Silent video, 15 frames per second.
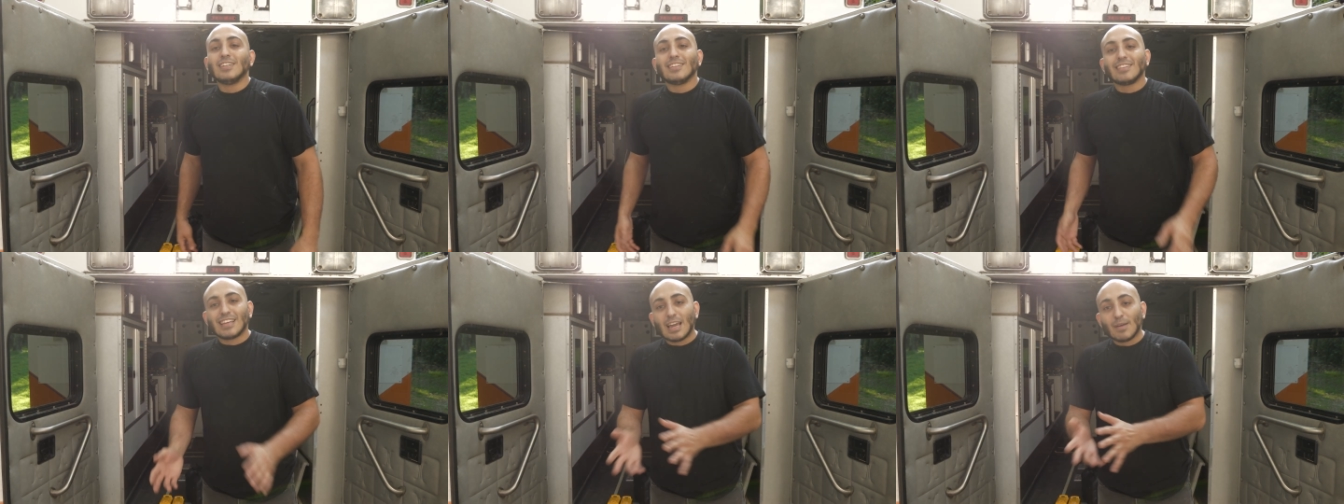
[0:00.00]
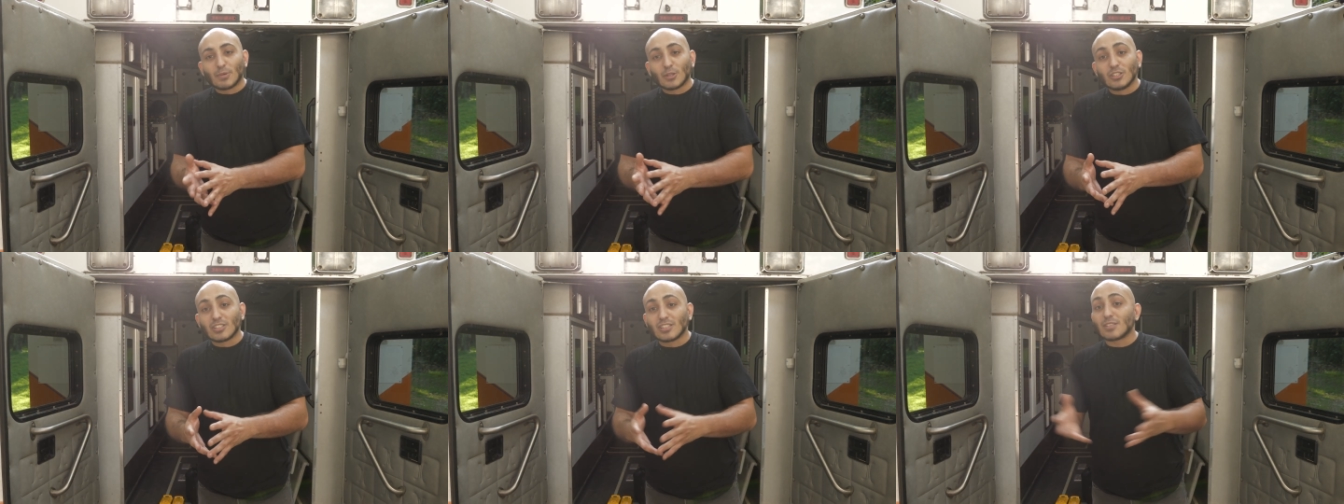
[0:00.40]
the
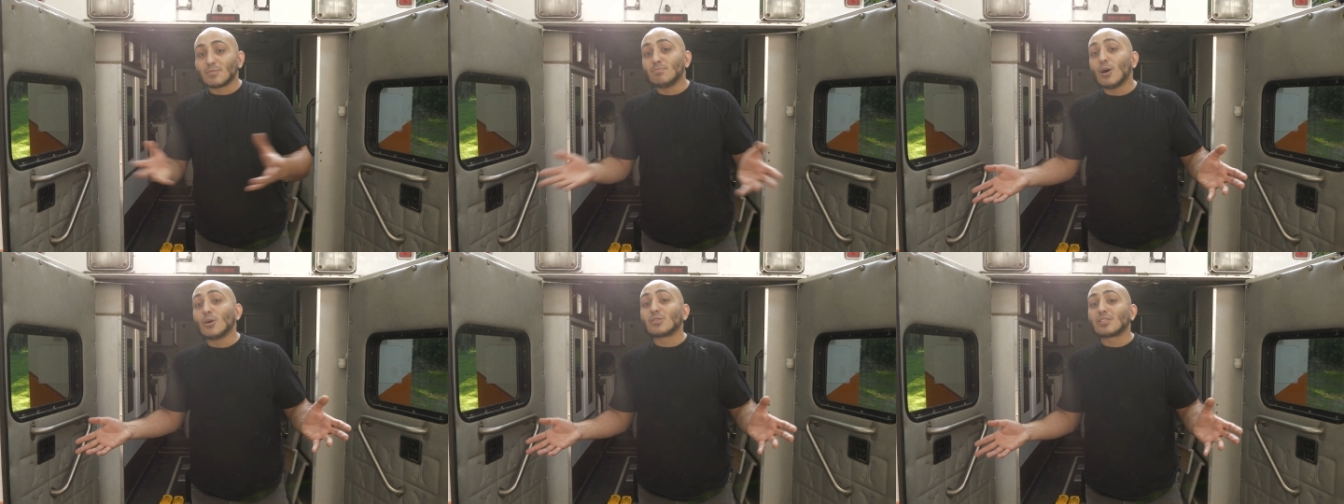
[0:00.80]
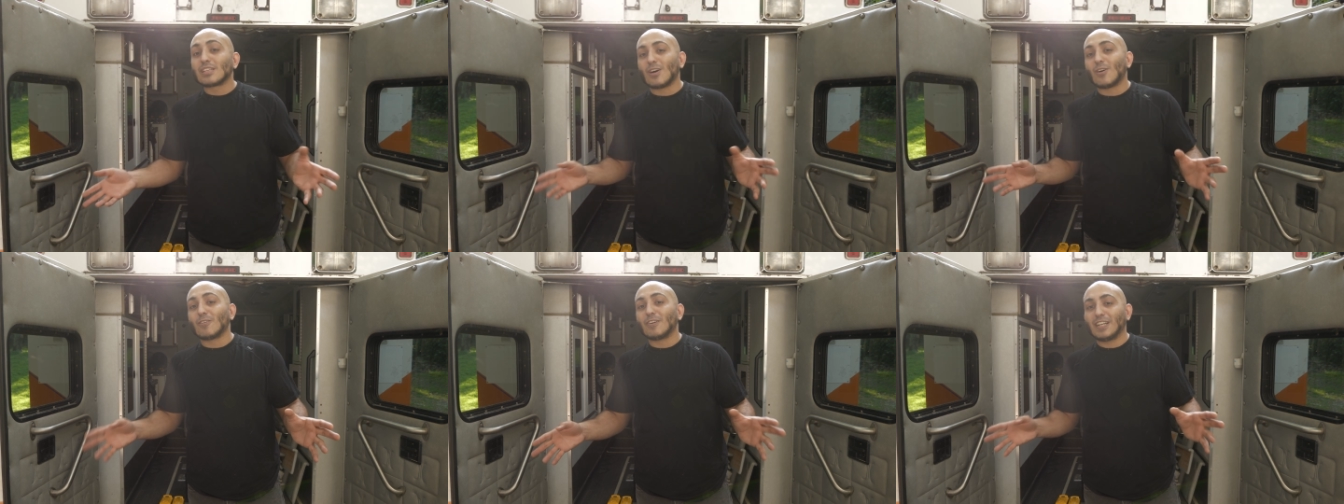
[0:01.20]
ambulance is mostly
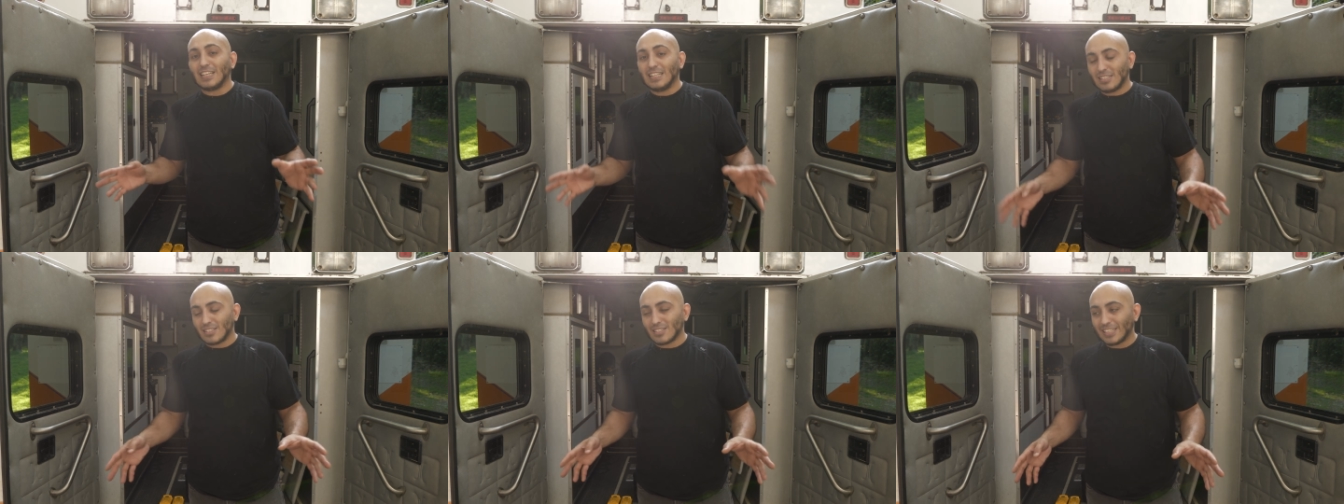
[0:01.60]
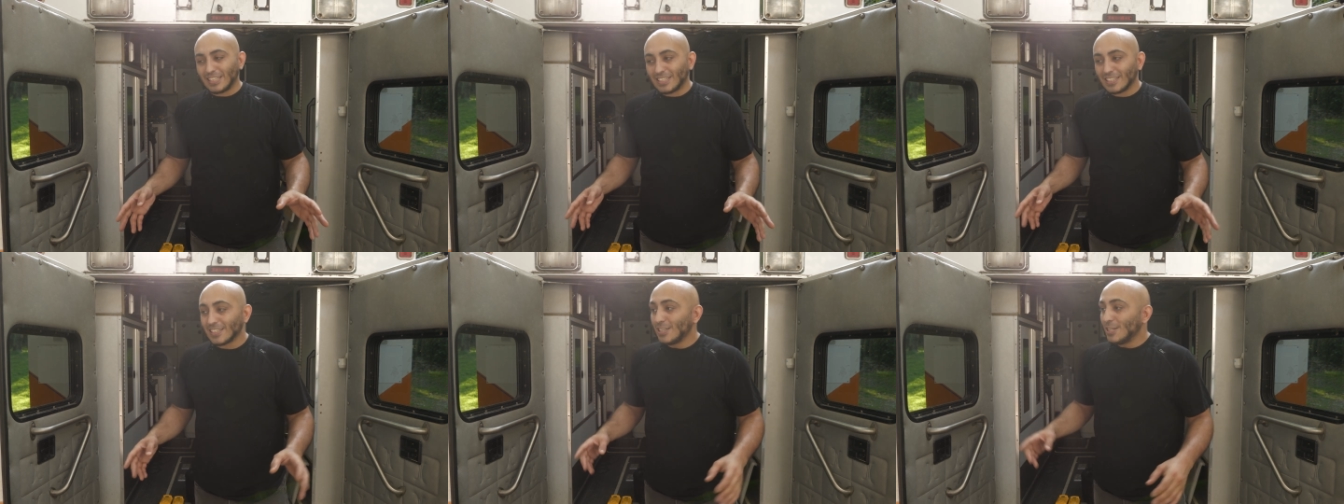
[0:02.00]
already
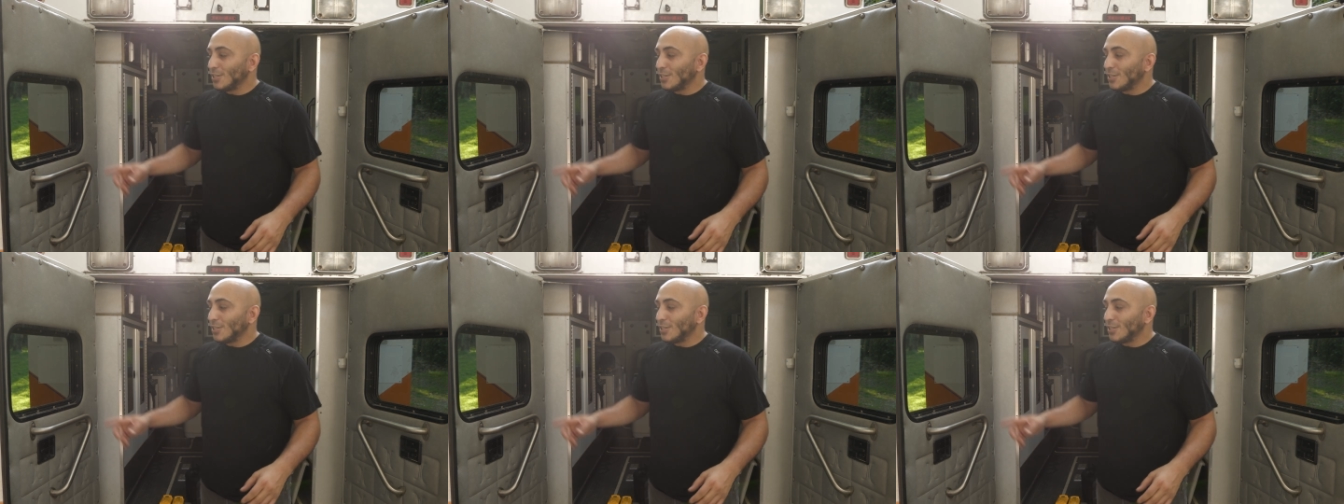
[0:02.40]
insulated,